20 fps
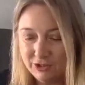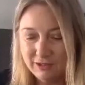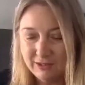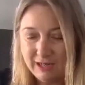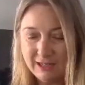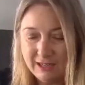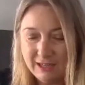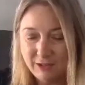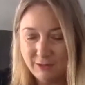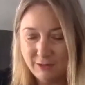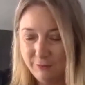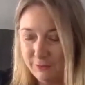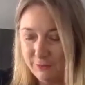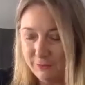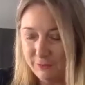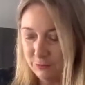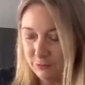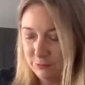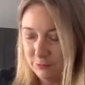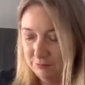I don't
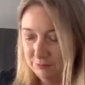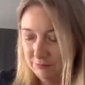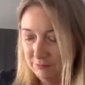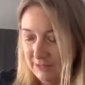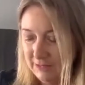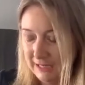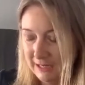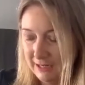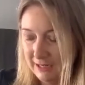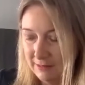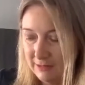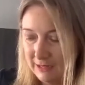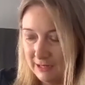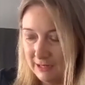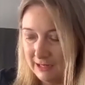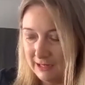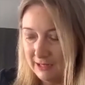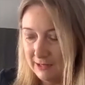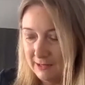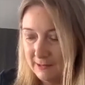feel,
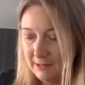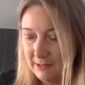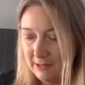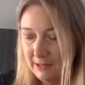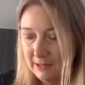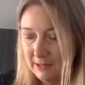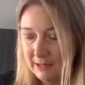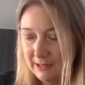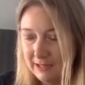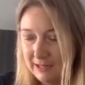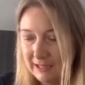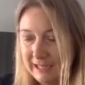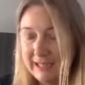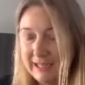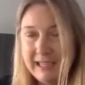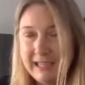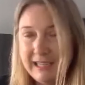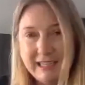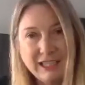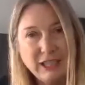a
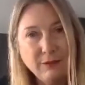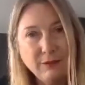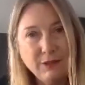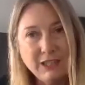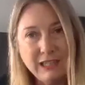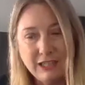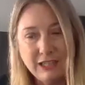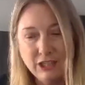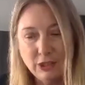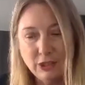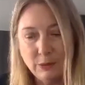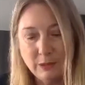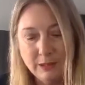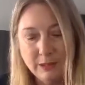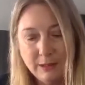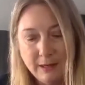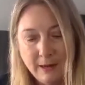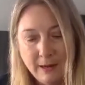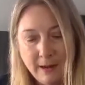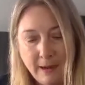connectivity to it.
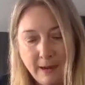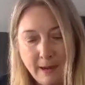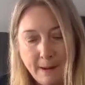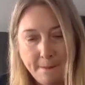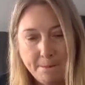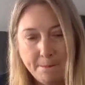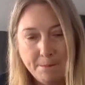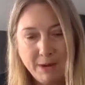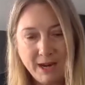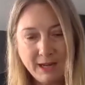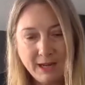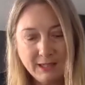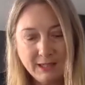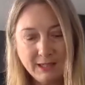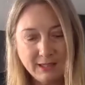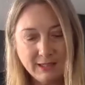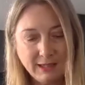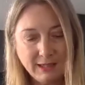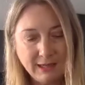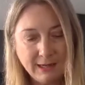But
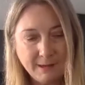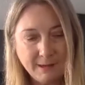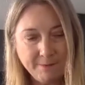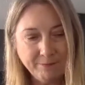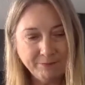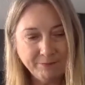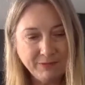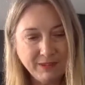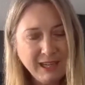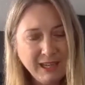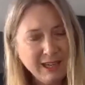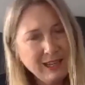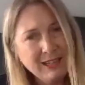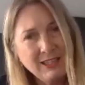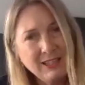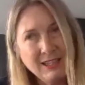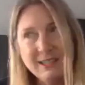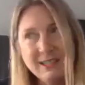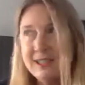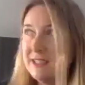
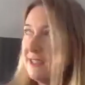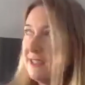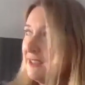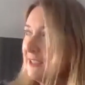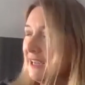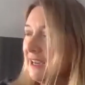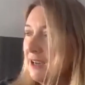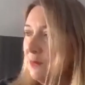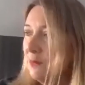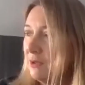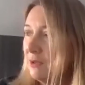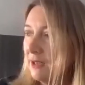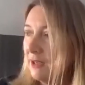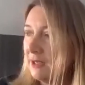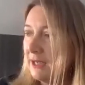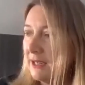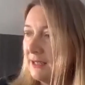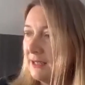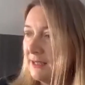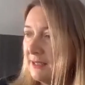just start with, I
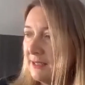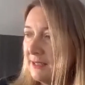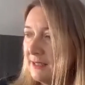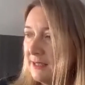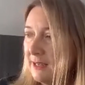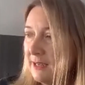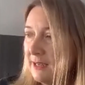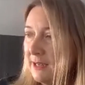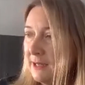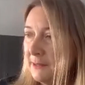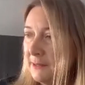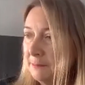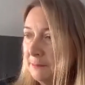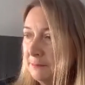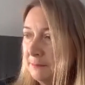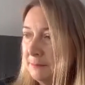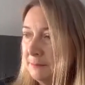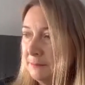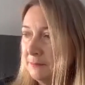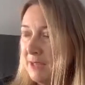guess, an
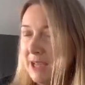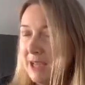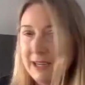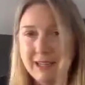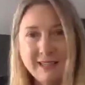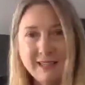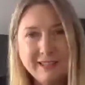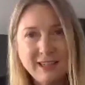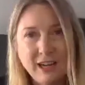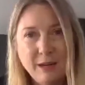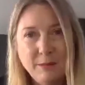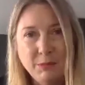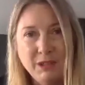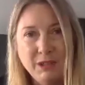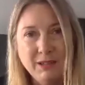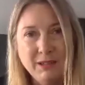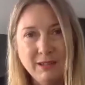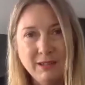excitement.